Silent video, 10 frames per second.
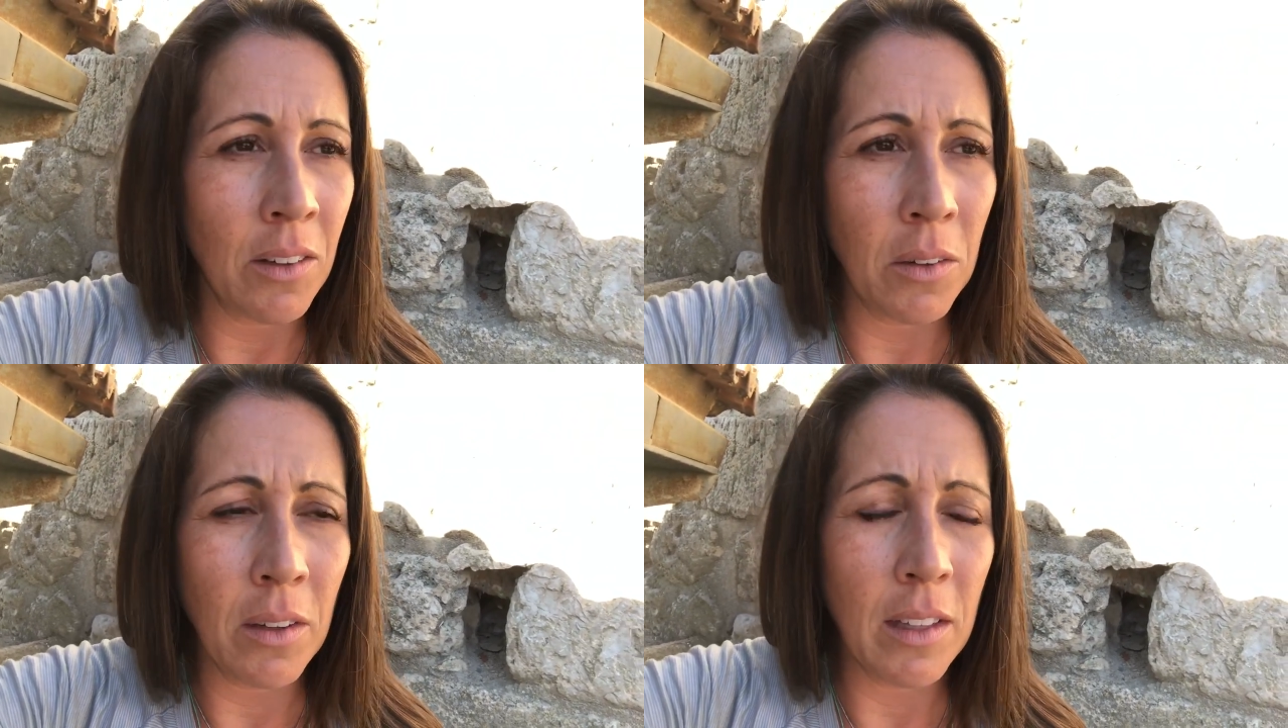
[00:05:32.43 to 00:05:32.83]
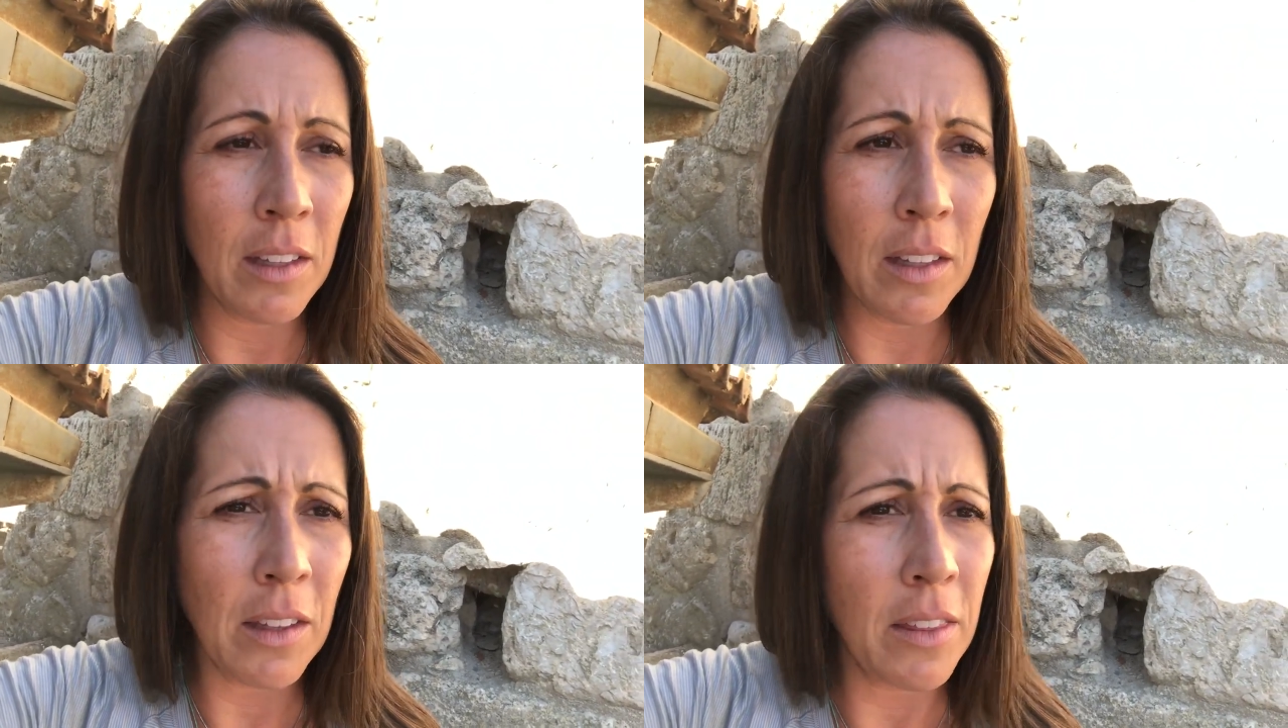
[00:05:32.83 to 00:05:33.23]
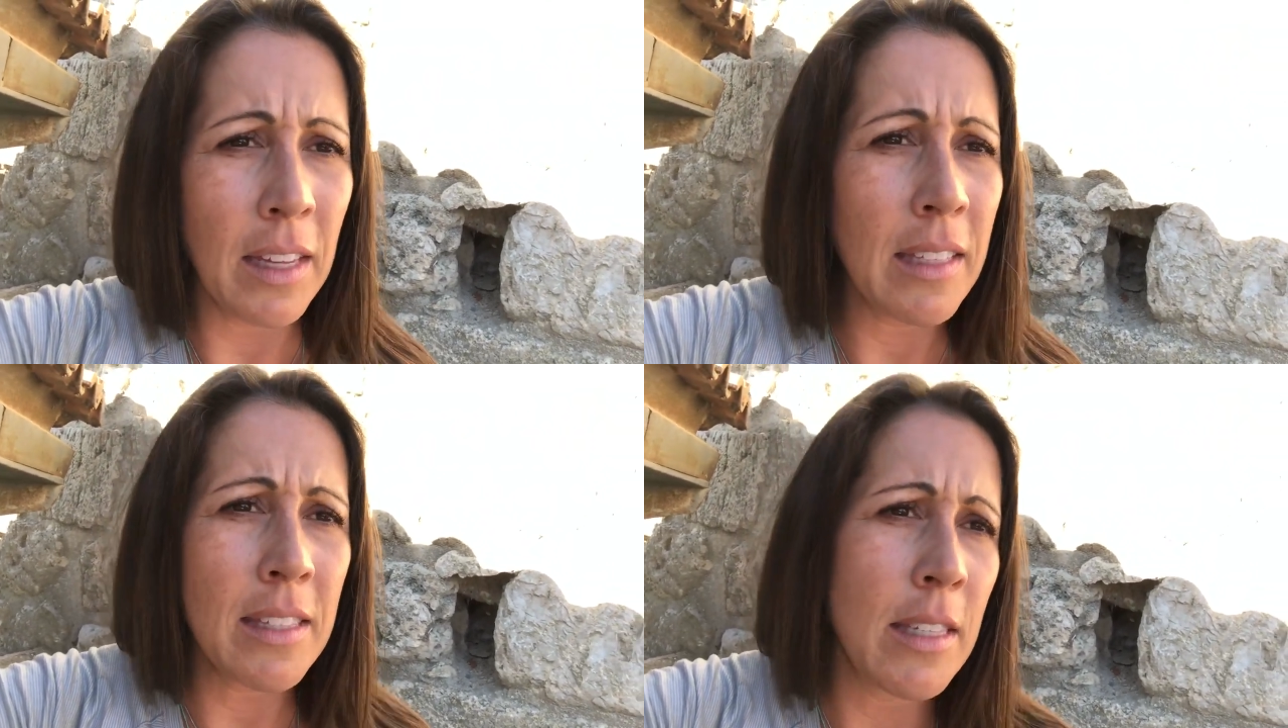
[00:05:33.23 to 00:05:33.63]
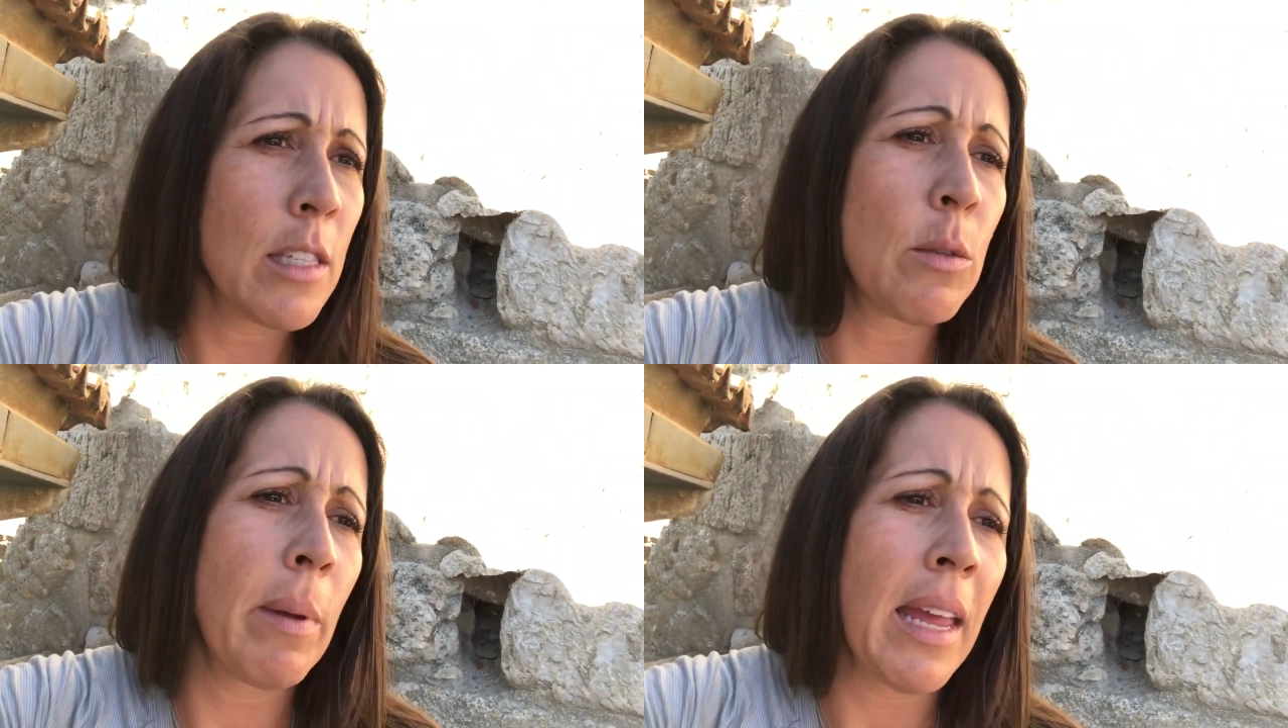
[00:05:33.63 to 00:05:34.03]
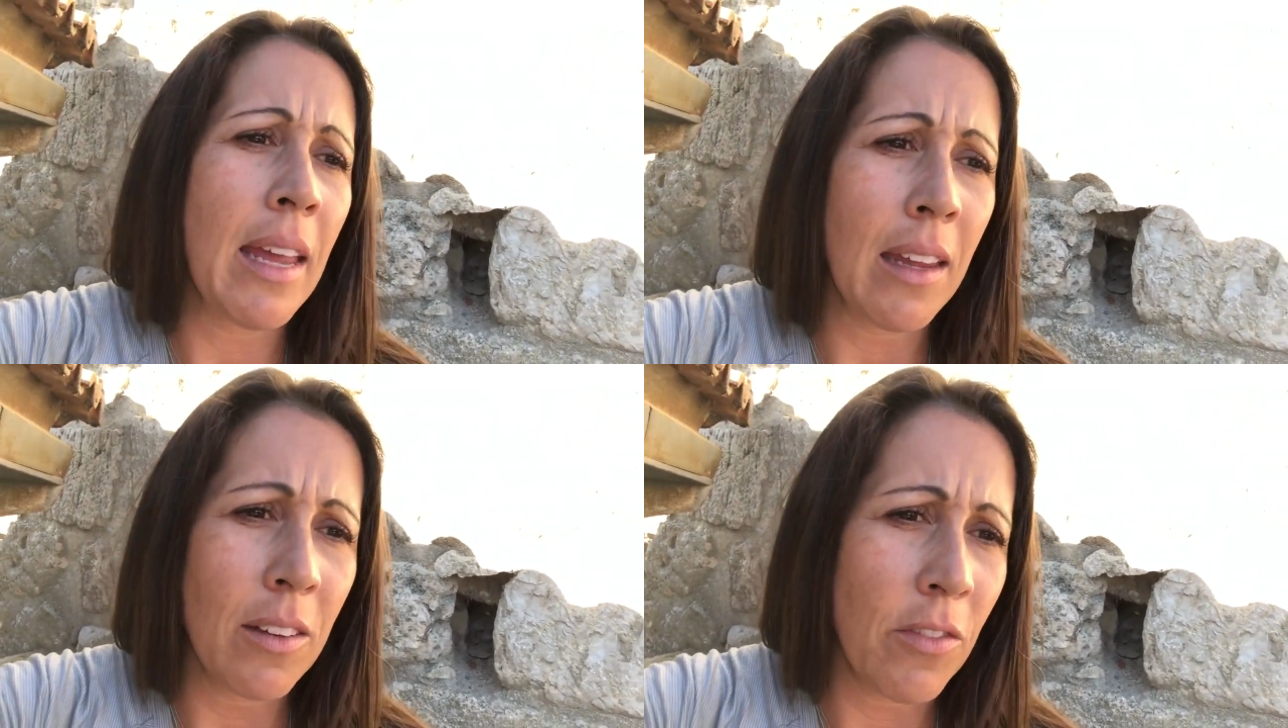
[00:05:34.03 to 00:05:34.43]
You know, things in
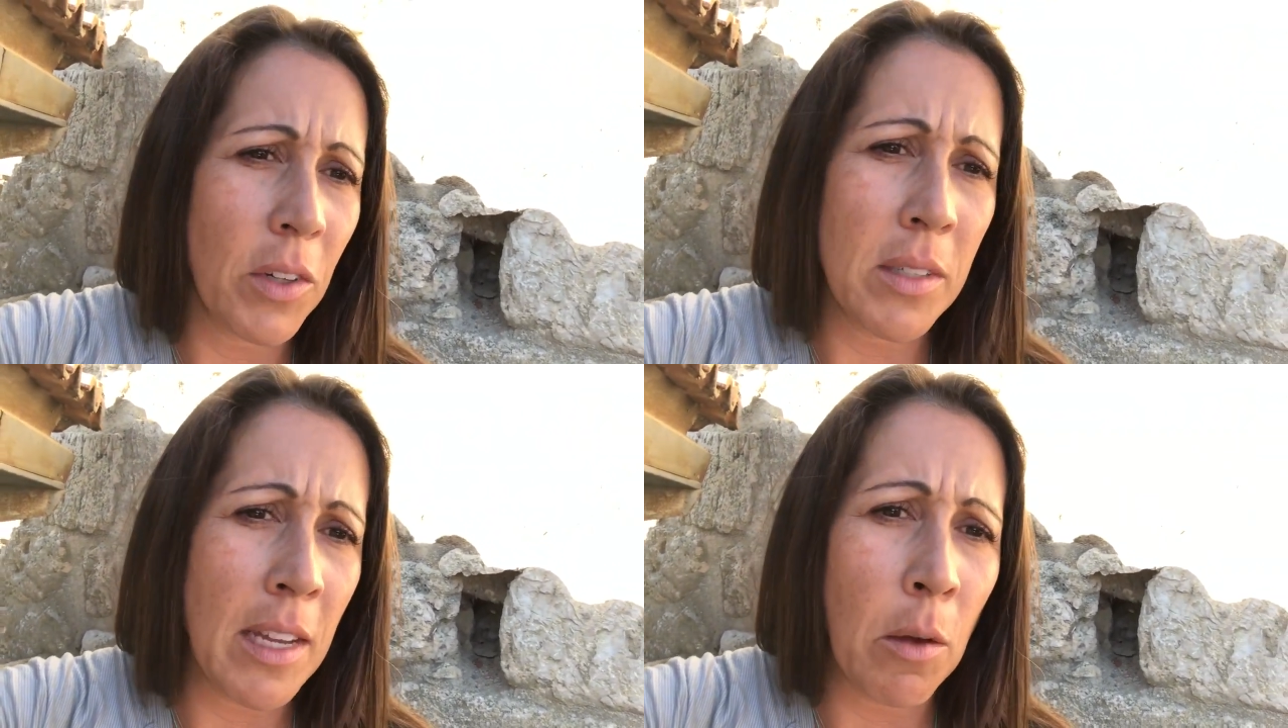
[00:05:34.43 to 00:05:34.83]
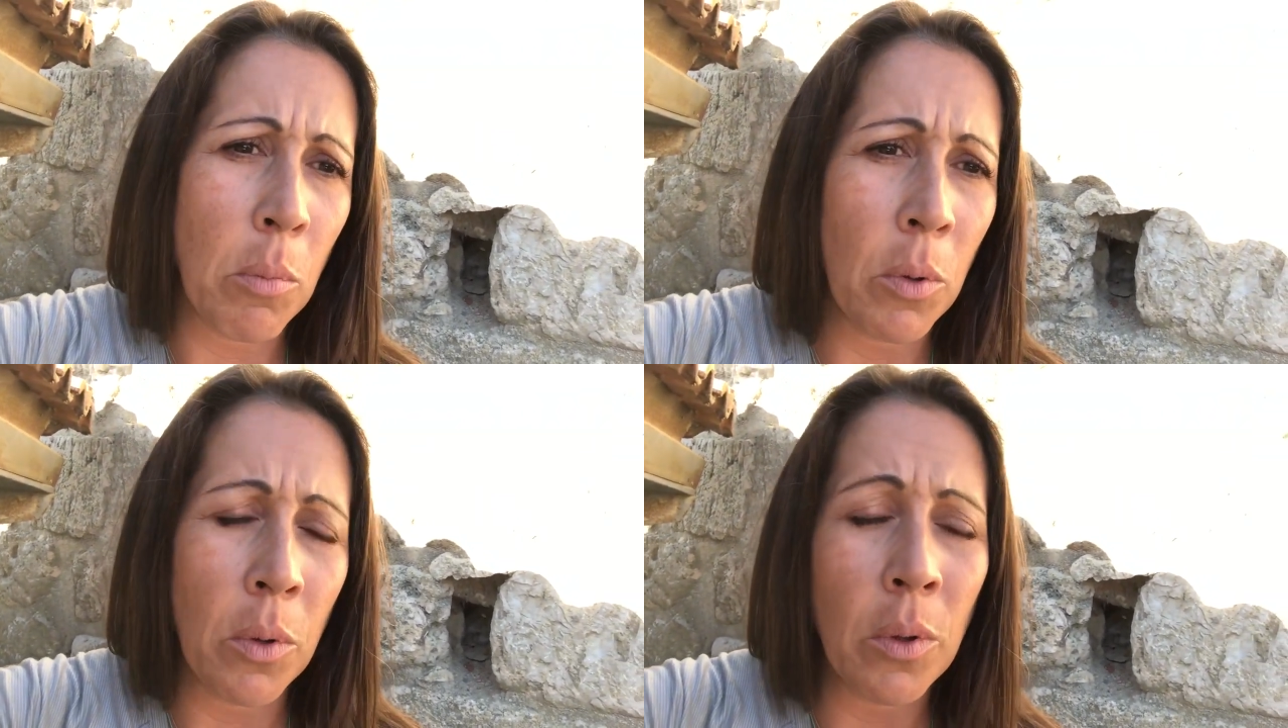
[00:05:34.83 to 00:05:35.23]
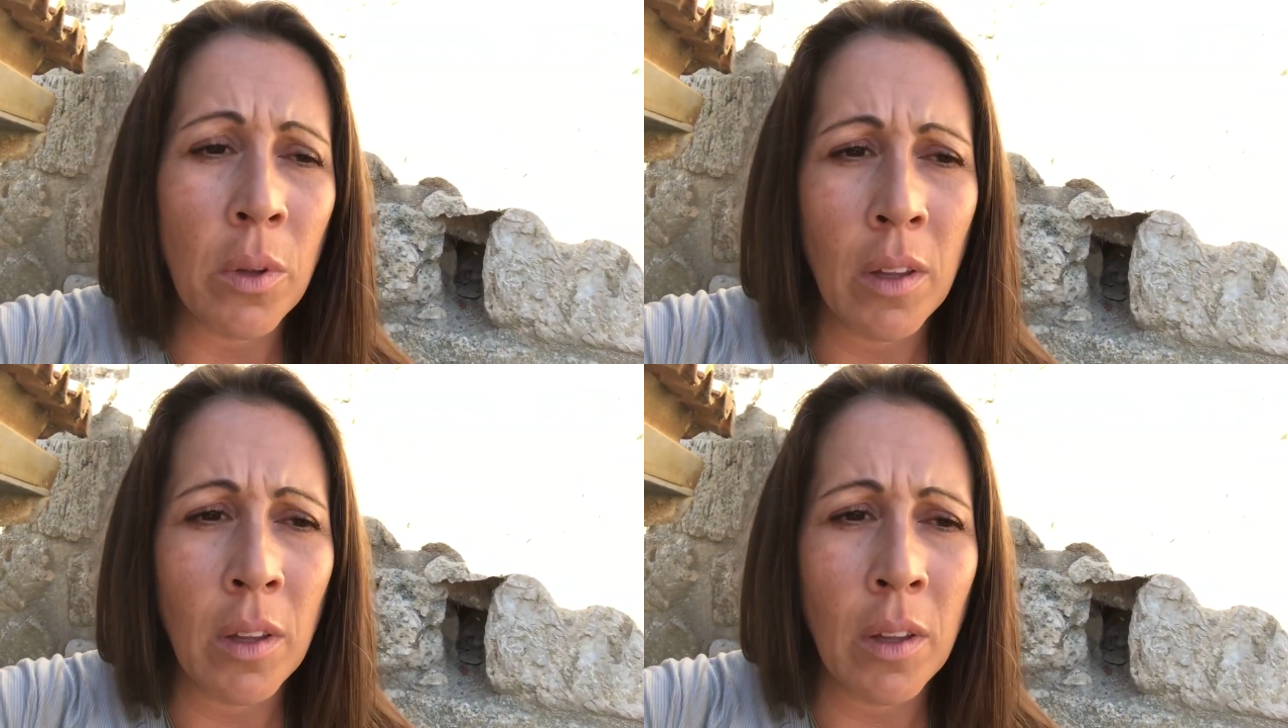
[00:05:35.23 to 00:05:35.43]
Spain, for example,